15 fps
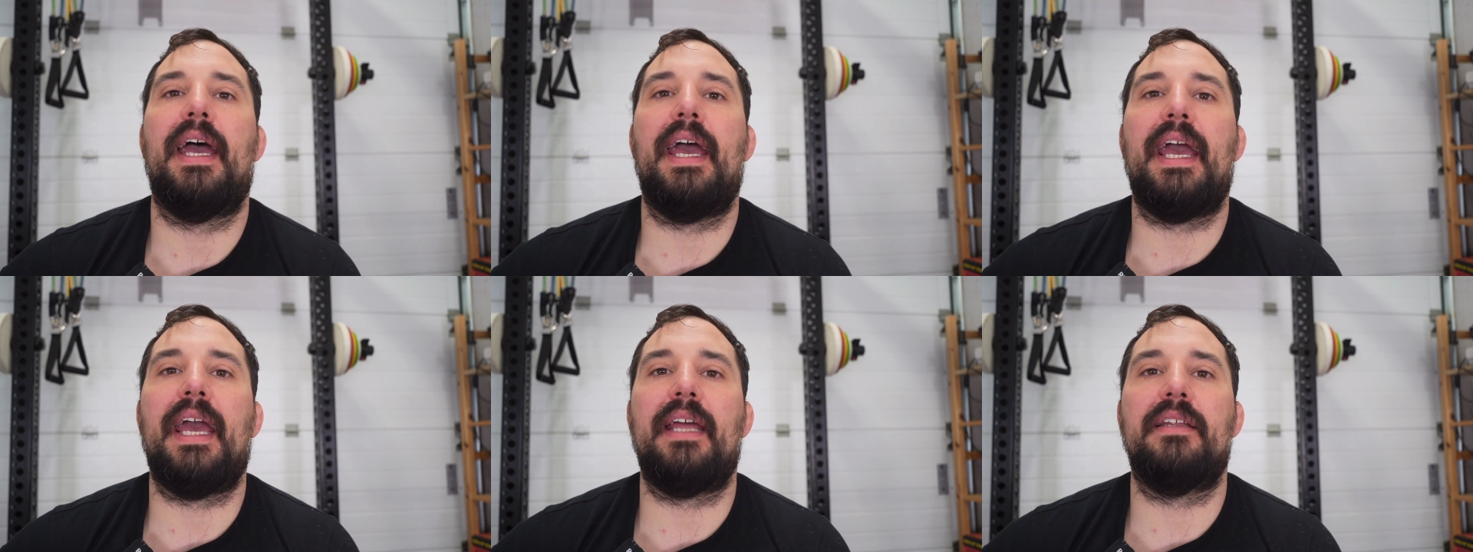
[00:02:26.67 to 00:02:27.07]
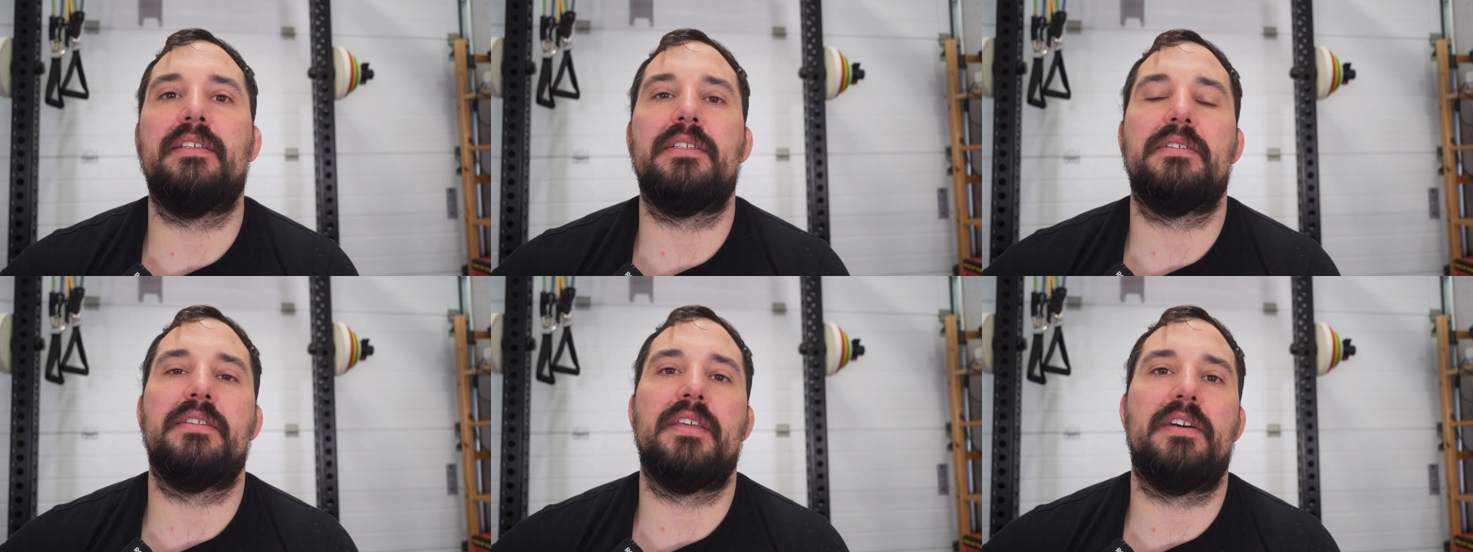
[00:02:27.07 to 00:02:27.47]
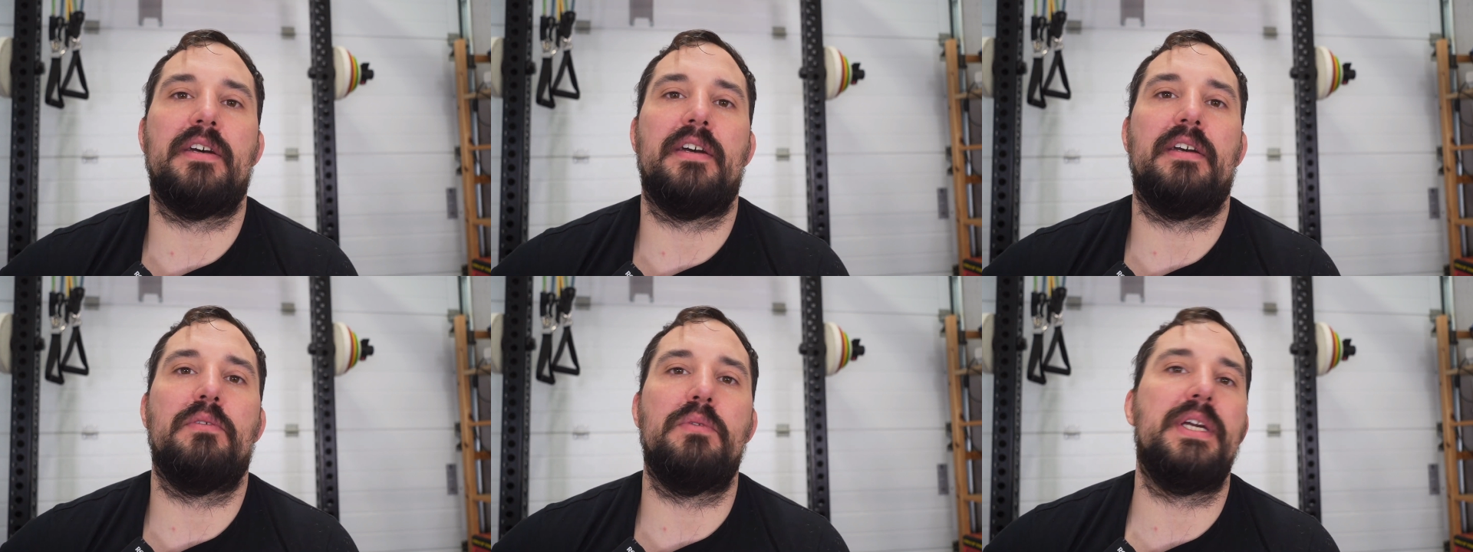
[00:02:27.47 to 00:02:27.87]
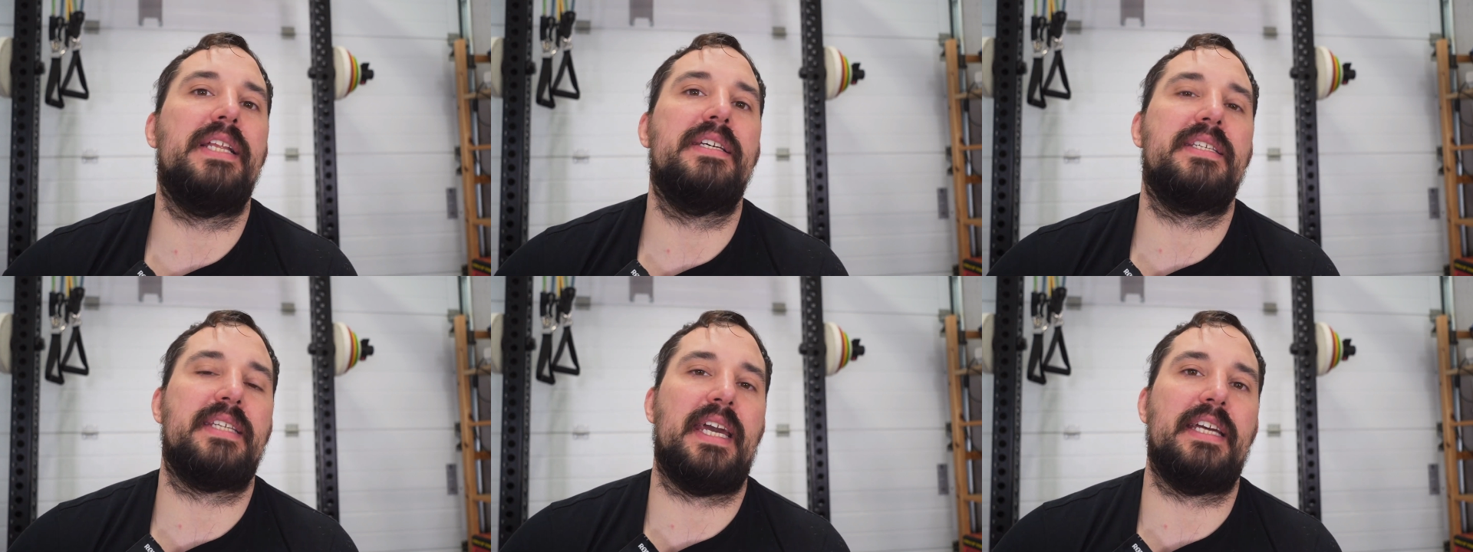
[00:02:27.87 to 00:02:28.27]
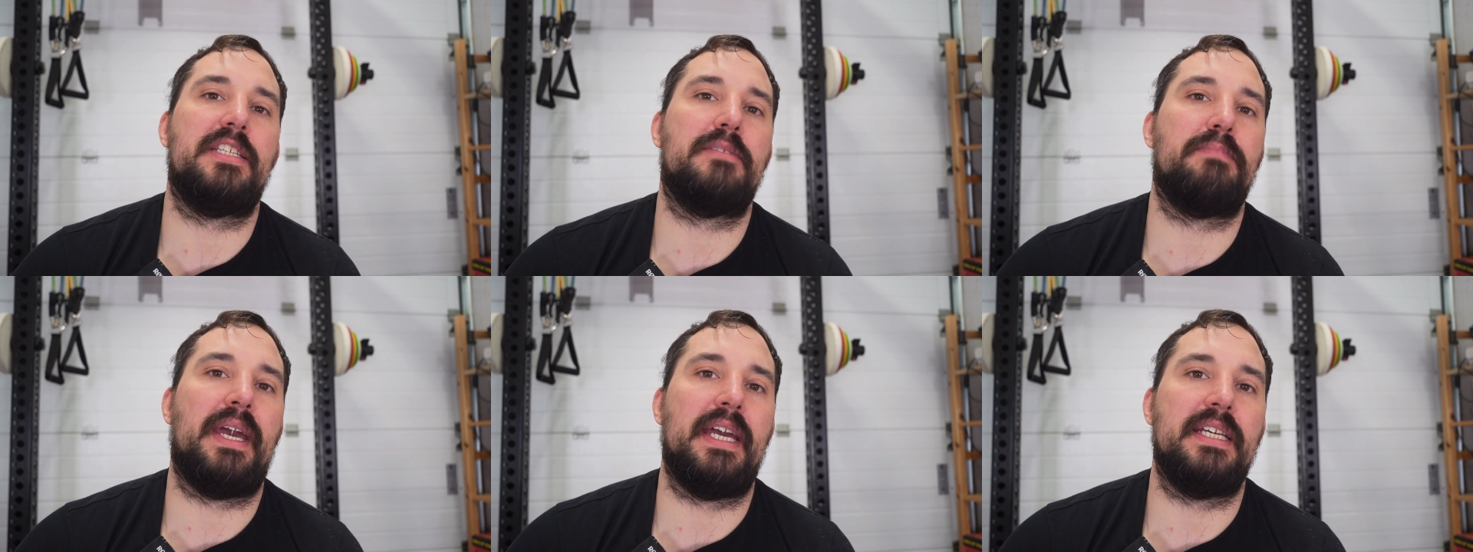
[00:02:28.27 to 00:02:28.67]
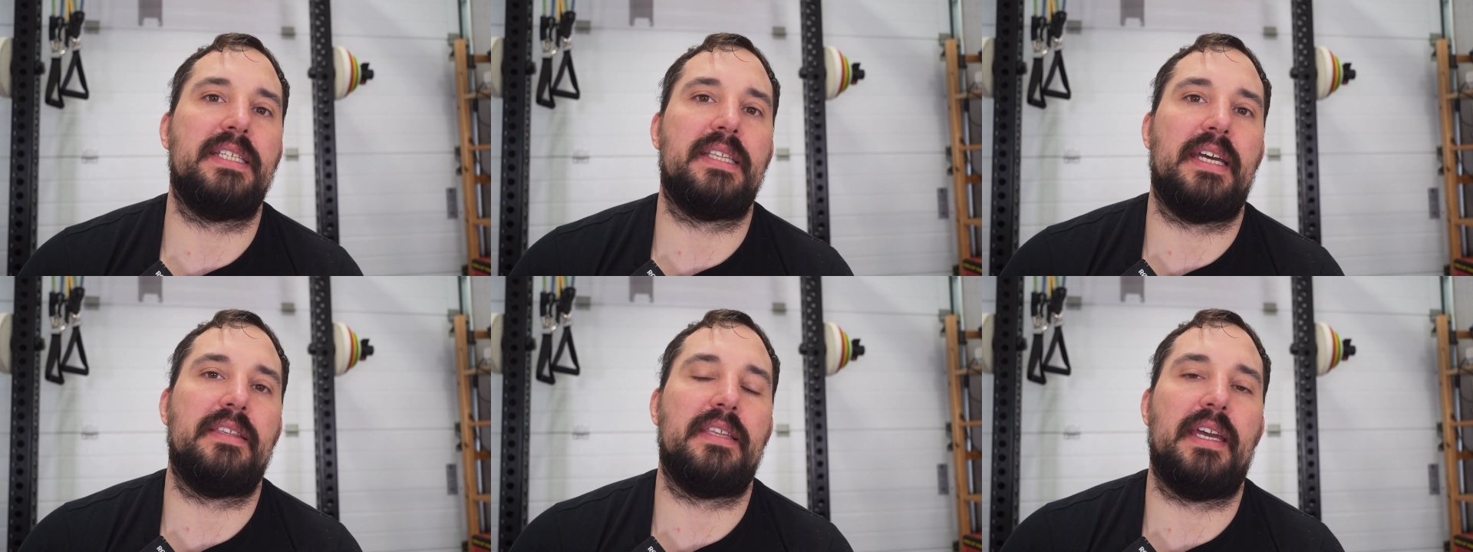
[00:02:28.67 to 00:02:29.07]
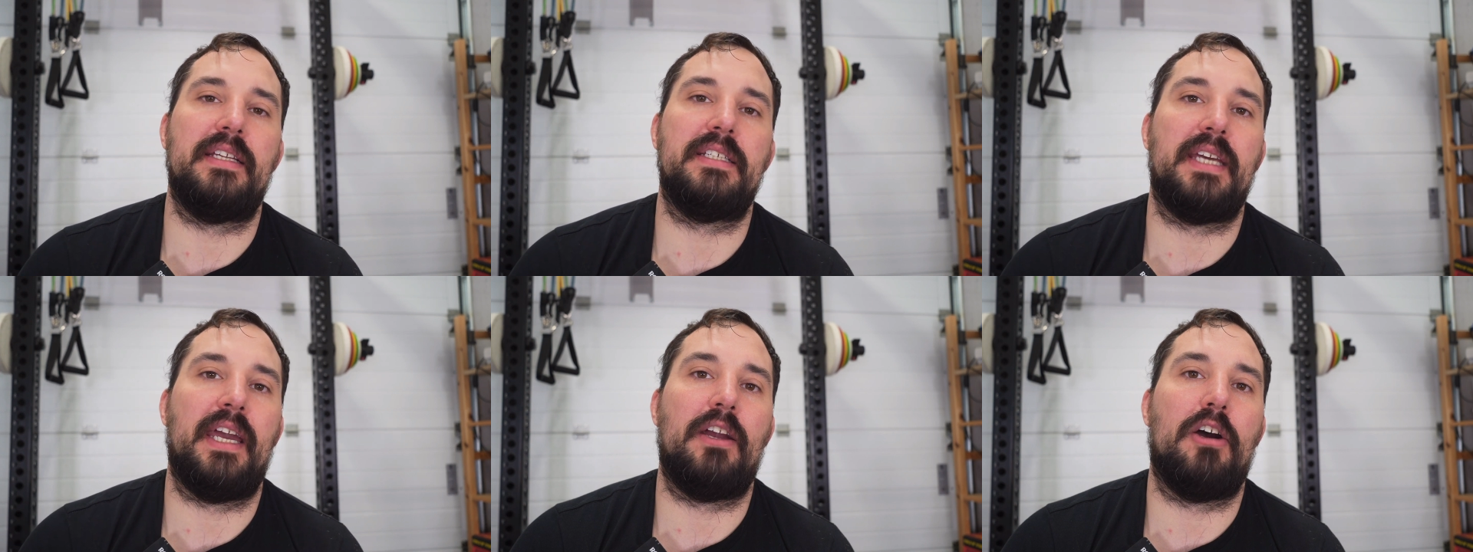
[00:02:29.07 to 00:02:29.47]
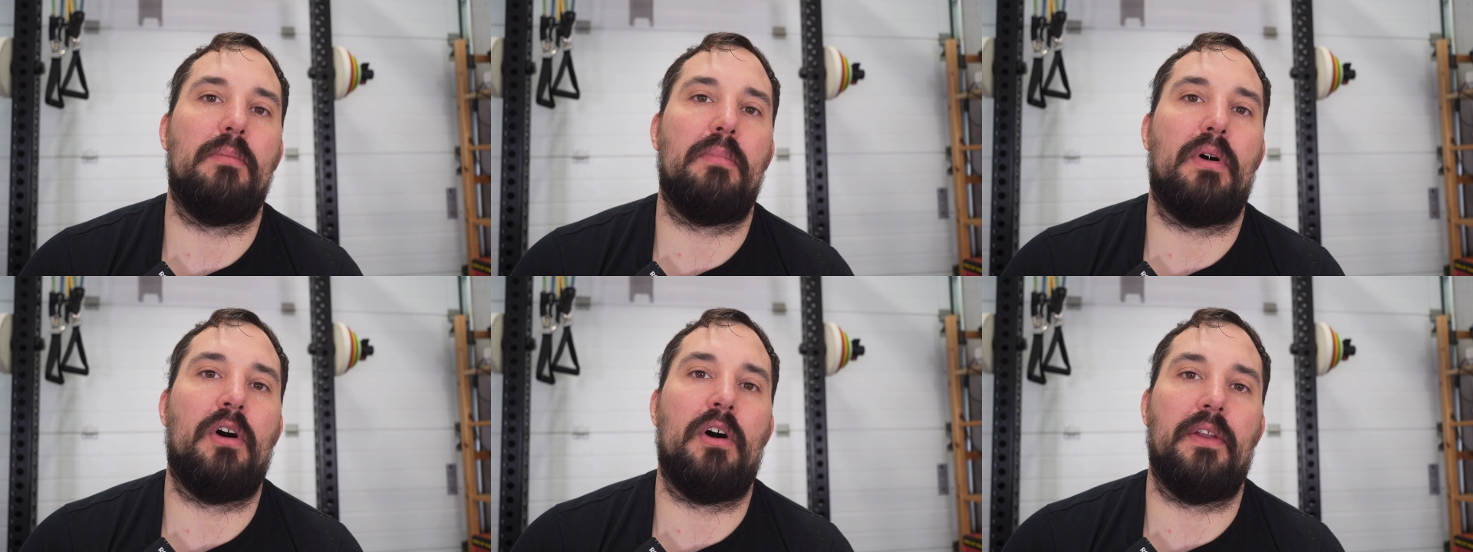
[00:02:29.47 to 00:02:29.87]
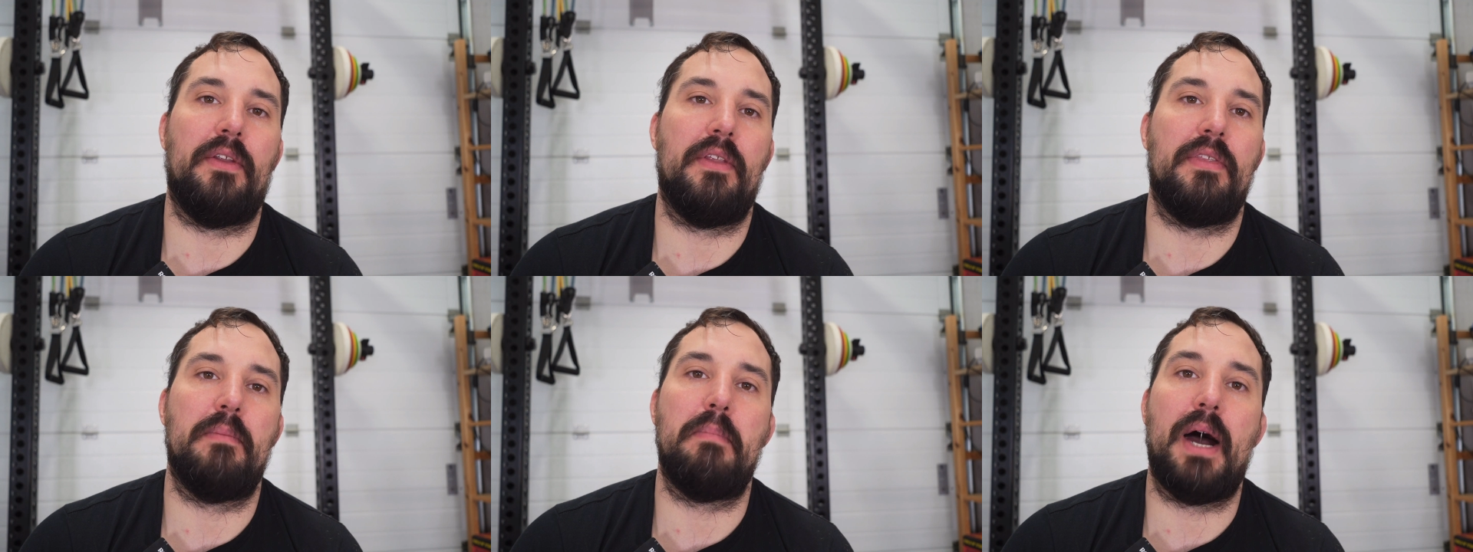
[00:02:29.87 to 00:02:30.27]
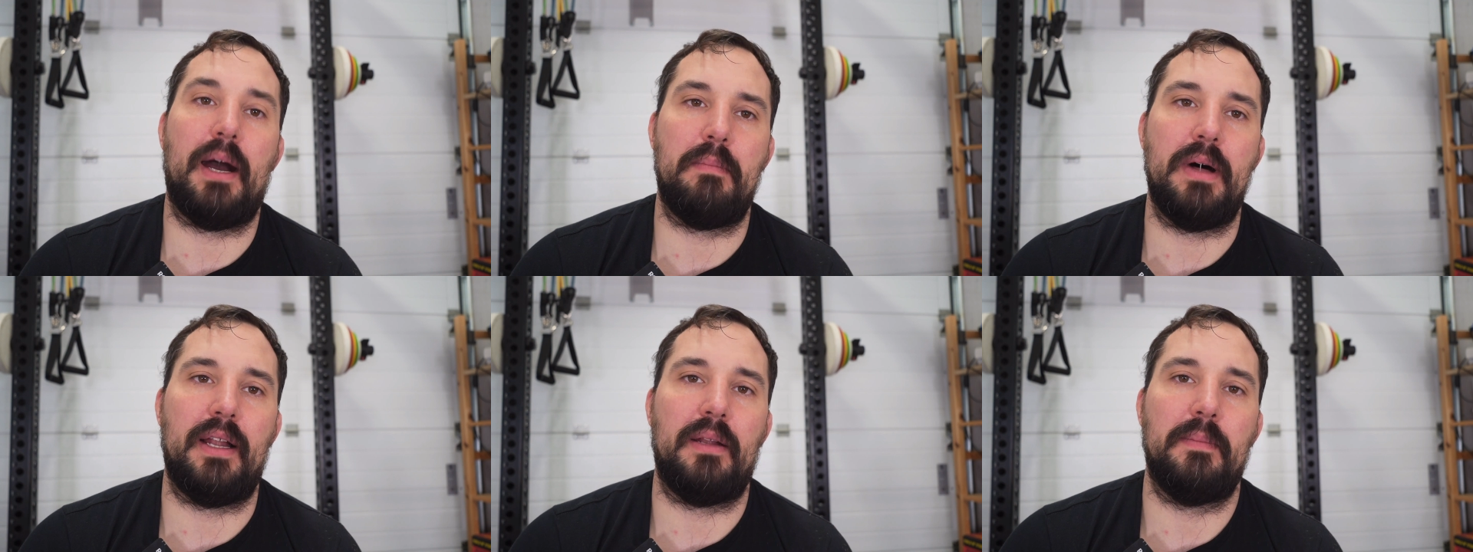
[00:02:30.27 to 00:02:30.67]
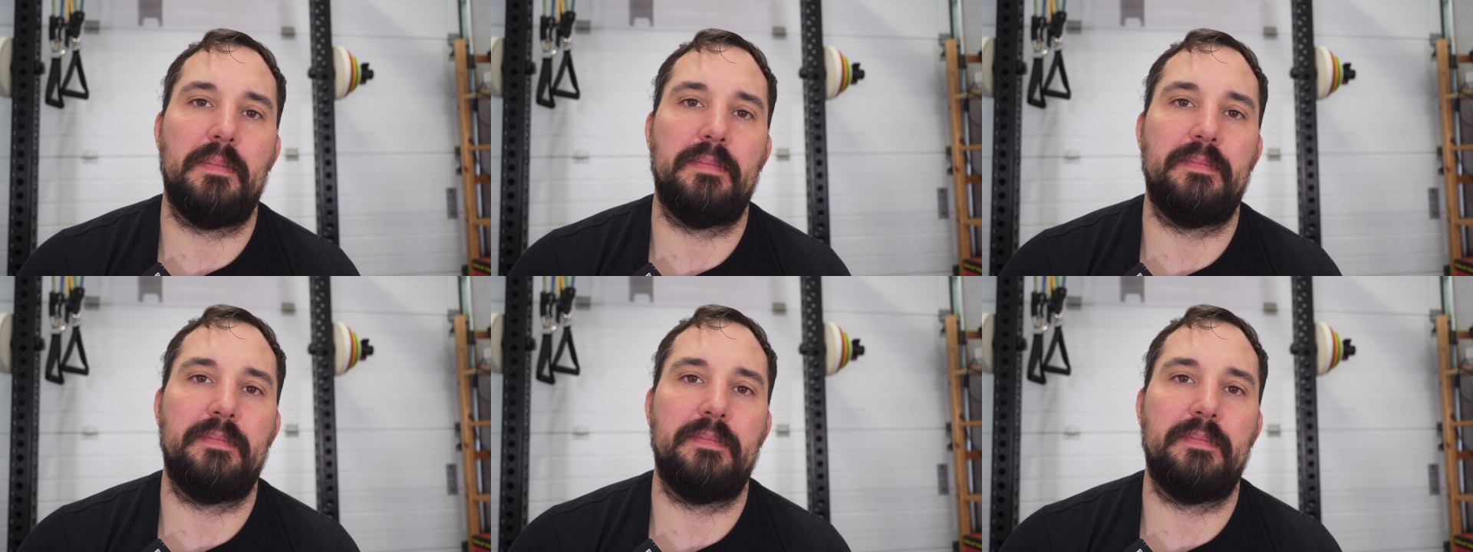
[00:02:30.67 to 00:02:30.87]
and the real estate space that they take up on the barbell.